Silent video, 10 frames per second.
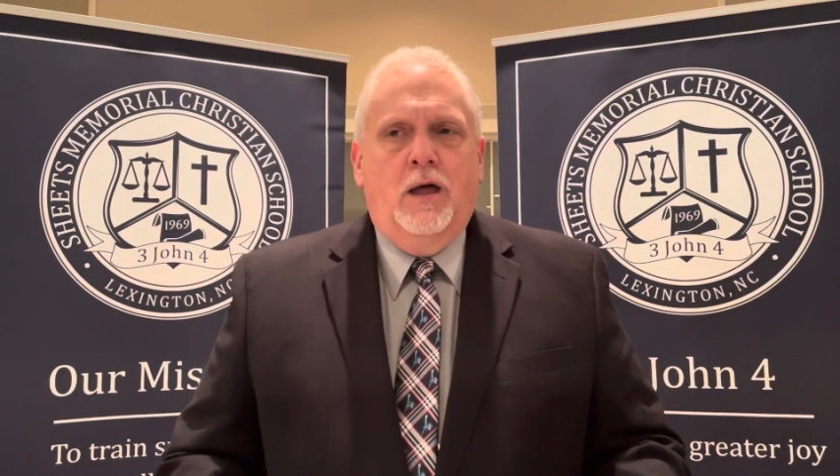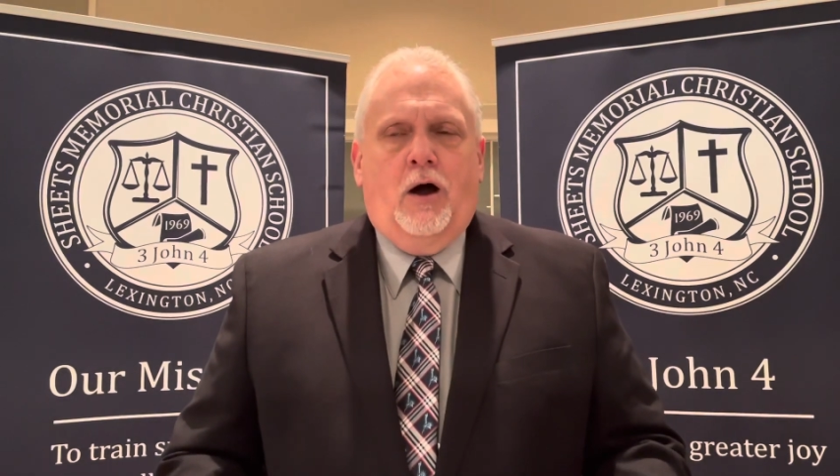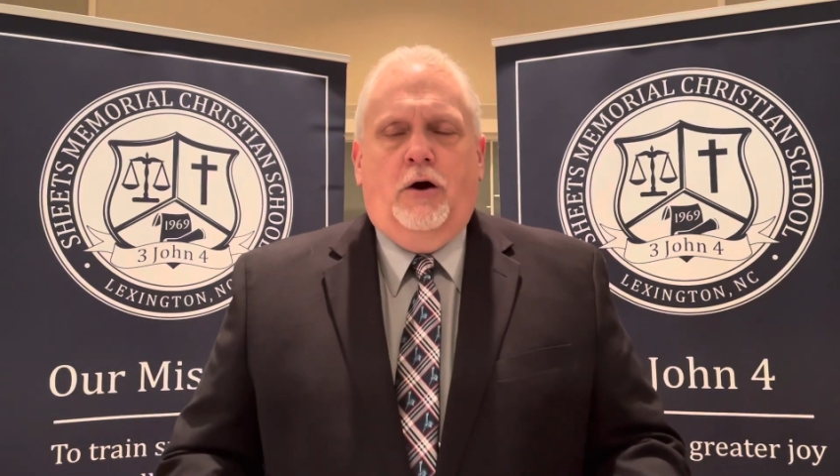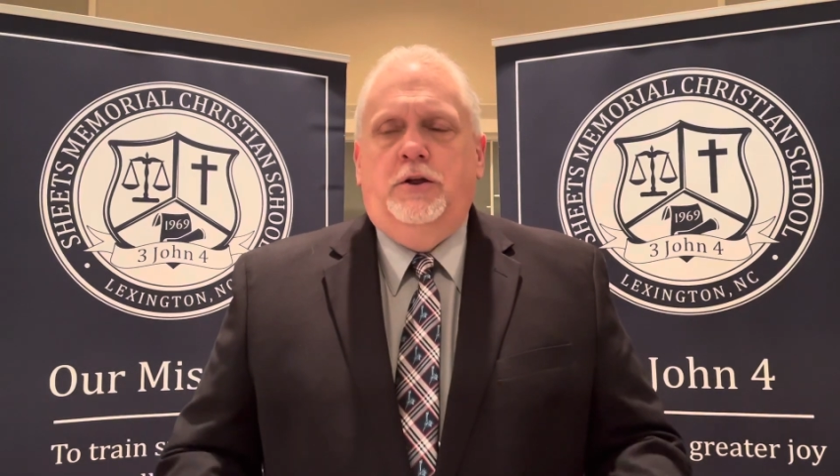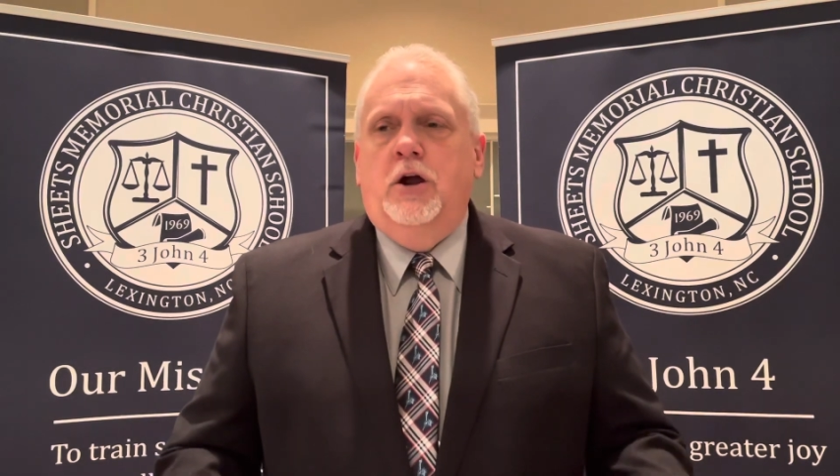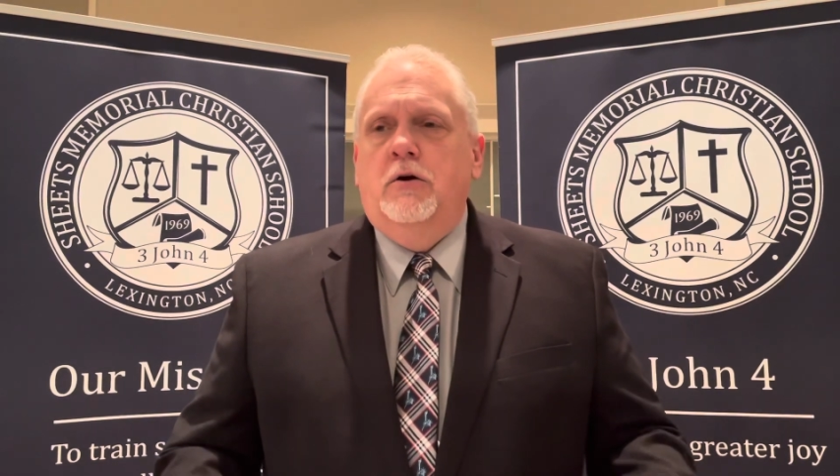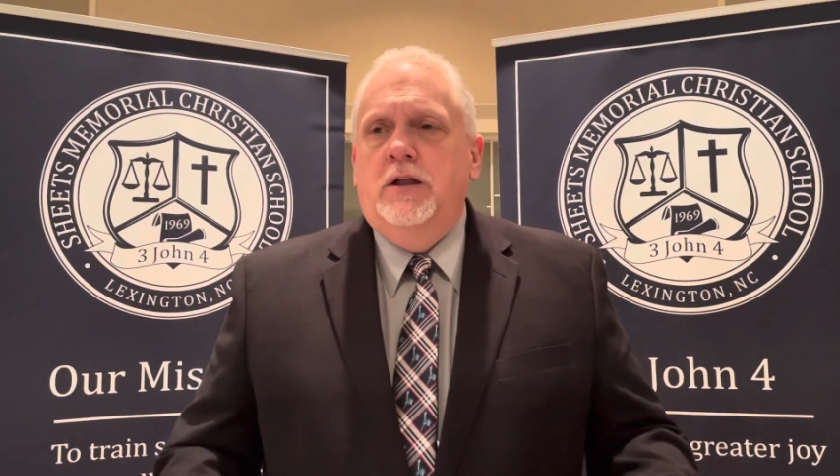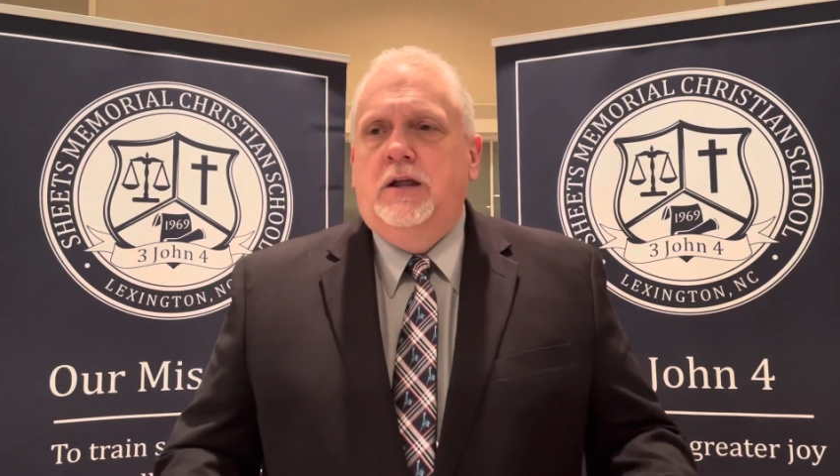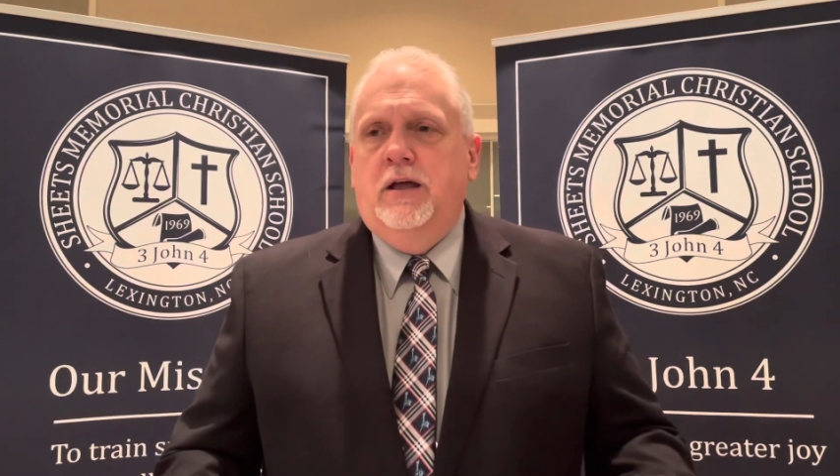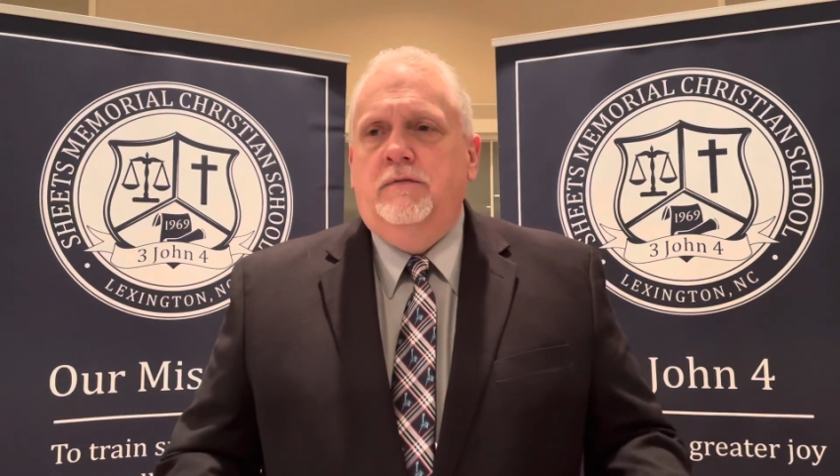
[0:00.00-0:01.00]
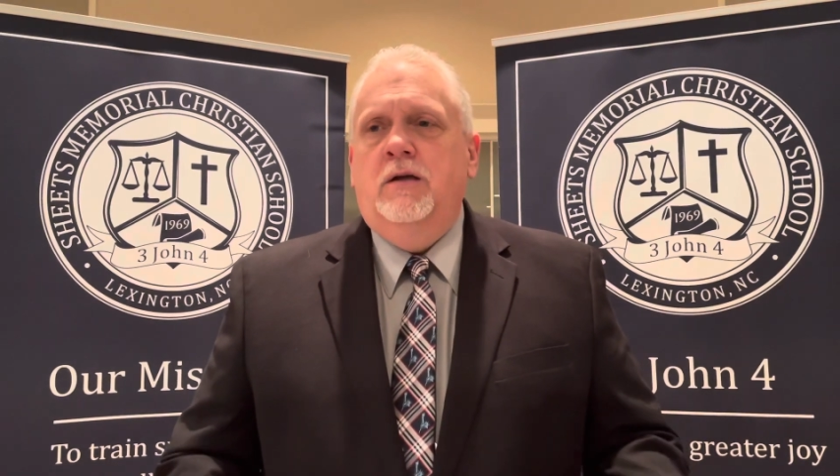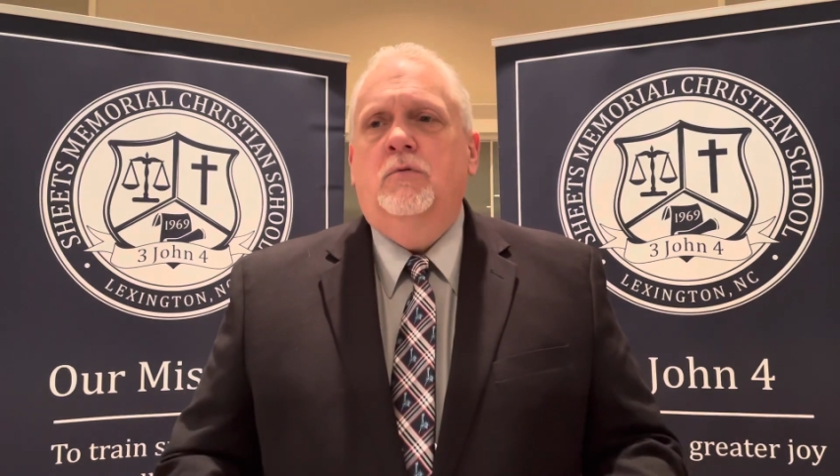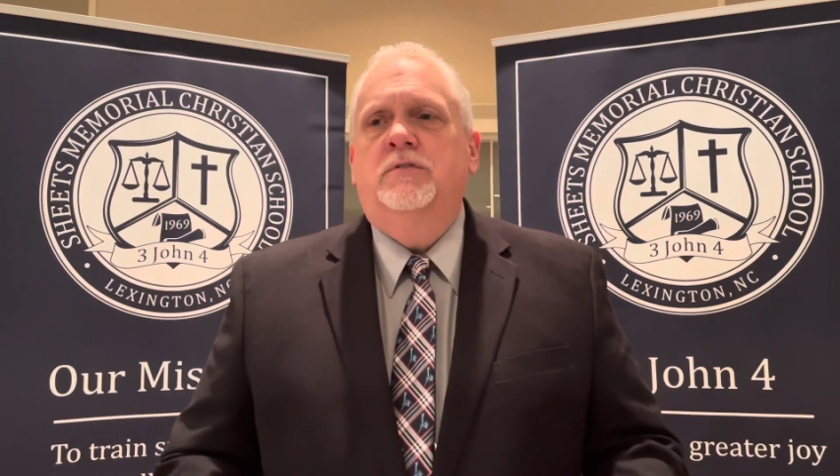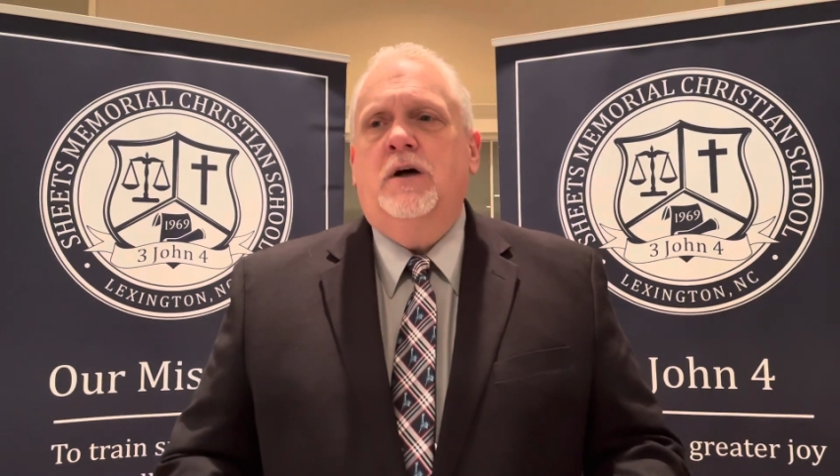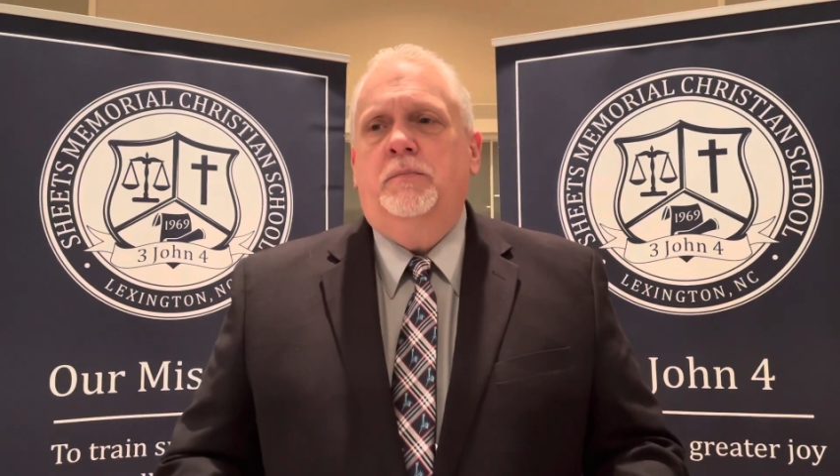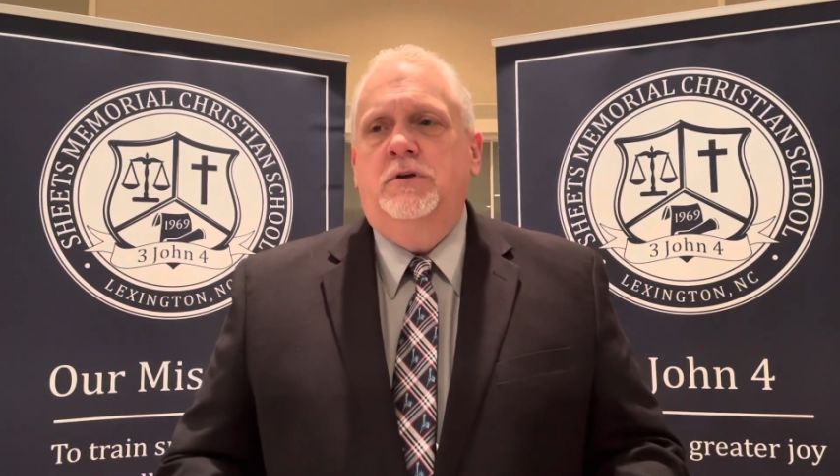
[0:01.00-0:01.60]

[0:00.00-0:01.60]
Our year in giving was up